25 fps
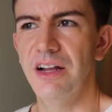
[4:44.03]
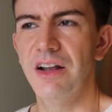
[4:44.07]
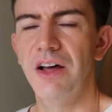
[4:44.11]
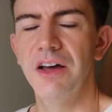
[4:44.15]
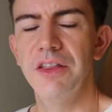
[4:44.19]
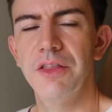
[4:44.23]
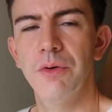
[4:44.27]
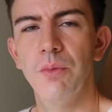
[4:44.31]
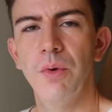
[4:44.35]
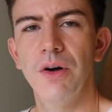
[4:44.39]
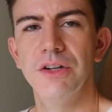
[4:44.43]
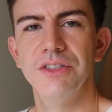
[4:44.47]
I
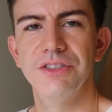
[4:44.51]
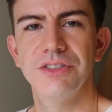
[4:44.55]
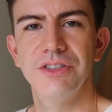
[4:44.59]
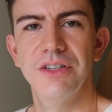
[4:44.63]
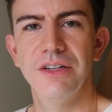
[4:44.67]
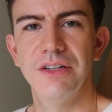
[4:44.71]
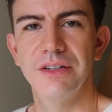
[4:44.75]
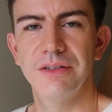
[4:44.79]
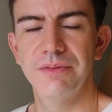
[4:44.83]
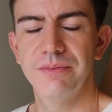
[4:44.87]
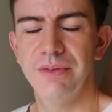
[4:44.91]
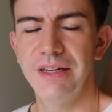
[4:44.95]
like the ones
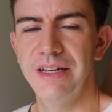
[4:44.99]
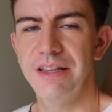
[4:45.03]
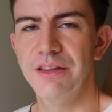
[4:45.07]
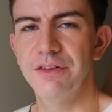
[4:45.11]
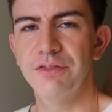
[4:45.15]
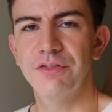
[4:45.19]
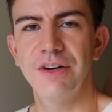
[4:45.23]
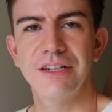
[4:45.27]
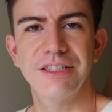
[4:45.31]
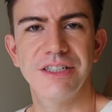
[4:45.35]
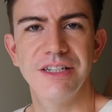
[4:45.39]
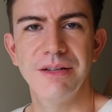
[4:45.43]
that are
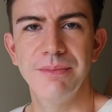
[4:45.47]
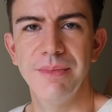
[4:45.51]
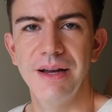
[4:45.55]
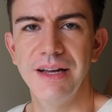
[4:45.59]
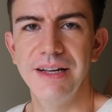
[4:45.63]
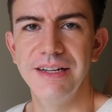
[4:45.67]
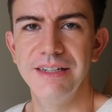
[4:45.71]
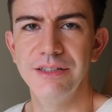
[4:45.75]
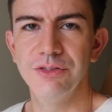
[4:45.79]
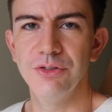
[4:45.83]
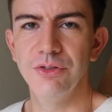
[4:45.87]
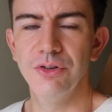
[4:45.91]
either freshly
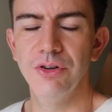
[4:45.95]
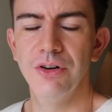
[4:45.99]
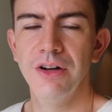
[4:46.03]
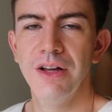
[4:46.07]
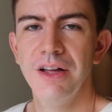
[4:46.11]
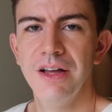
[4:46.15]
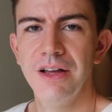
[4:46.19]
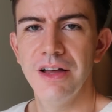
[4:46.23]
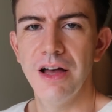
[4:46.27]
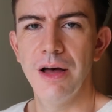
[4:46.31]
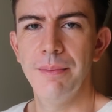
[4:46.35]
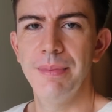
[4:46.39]
made or
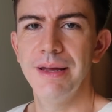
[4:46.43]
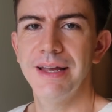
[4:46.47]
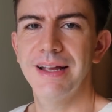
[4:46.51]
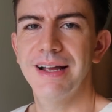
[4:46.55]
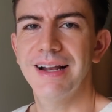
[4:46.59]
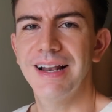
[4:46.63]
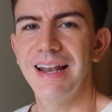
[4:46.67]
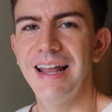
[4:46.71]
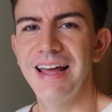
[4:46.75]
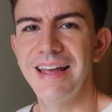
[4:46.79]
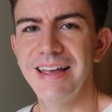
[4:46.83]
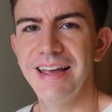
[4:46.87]
a bit
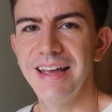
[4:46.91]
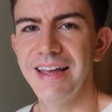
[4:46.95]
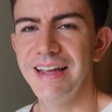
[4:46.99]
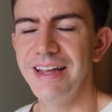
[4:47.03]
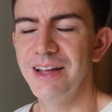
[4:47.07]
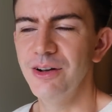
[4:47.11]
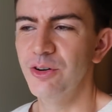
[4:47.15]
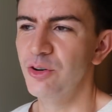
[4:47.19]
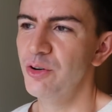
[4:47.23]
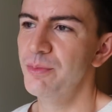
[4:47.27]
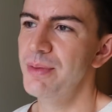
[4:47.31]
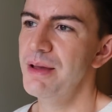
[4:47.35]

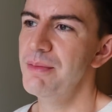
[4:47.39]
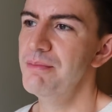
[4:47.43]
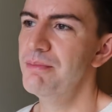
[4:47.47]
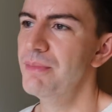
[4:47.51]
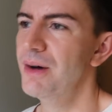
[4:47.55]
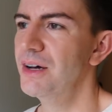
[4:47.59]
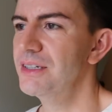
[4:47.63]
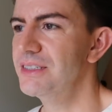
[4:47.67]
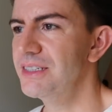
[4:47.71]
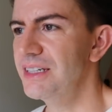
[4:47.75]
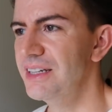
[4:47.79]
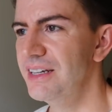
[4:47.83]
clayey or a bit
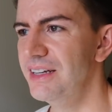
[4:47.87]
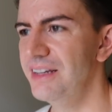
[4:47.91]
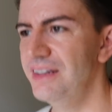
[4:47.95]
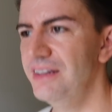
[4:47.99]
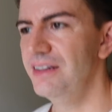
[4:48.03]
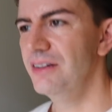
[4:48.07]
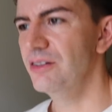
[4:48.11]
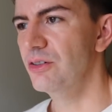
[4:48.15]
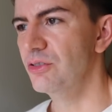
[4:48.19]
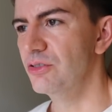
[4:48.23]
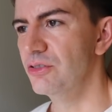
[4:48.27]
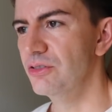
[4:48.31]

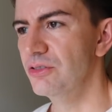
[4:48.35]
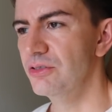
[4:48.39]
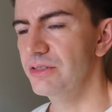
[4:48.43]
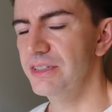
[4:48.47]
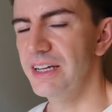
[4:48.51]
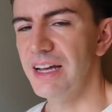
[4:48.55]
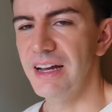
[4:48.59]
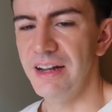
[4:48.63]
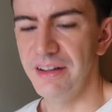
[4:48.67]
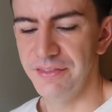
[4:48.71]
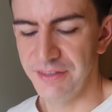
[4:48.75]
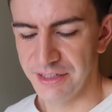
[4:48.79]
muddy, or
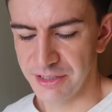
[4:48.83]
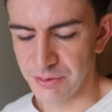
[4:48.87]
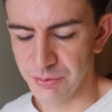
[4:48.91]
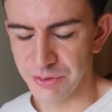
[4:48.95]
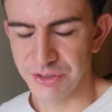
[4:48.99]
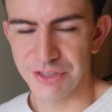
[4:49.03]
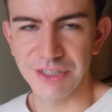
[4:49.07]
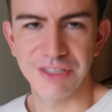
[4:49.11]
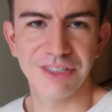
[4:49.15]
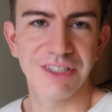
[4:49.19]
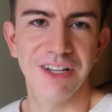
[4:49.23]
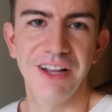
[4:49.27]
yeah, and this
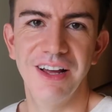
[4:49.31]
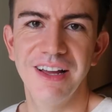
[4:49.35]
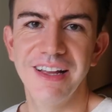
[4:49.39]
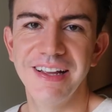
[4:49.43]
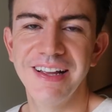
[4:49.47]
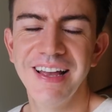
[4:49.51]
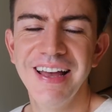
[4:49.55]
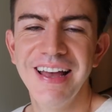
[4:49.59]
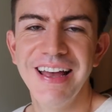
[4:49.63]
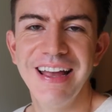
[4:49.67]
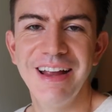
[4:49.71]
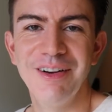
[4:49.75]
was just
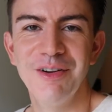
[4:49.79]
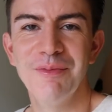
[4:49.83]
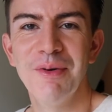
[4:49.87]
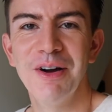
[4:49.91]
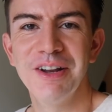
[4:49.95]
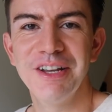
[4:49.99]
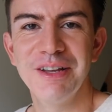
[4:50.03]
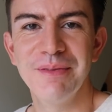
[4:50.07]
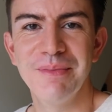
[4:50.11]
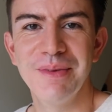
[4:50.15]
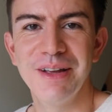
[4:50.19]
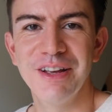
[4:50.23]
like, it
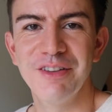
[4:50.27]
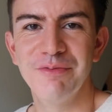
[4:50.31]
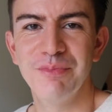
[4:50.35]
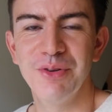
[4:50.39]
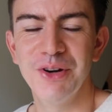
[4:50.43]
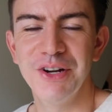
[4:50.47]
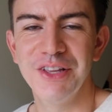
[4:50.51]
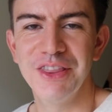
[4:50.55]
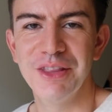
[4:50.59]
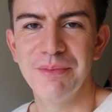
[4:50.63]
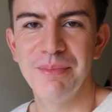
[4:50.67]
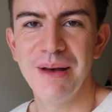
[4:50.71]
reminded me of
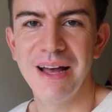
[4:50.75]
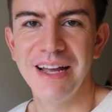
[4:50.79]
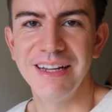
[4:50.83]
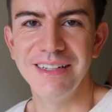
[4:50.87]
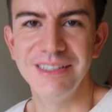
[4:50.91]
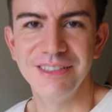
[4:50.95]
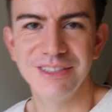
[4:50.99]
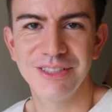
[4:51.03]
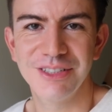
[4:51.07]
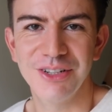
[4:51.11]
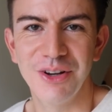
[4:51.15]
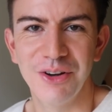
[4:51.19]
putting the
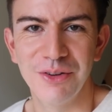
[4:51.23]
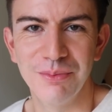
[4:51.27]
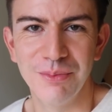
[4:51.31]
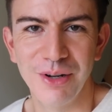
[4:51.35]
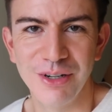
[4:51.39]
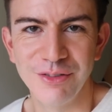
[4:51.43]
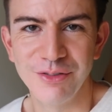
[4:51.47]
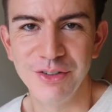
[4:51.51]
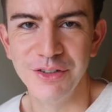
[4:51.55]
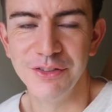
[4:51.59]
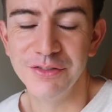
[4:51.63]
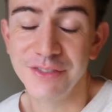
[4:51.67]
paint on
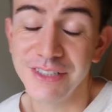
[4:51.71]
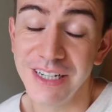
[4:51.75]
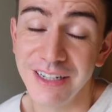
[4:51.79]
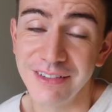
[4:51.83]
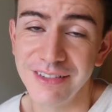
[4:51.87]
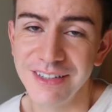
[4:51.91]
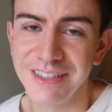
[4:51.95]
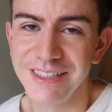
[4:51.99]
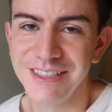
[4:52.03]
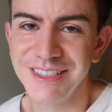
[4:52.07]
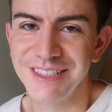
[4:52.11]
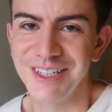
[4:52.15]
my roof
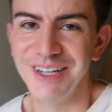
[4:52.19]
terrace.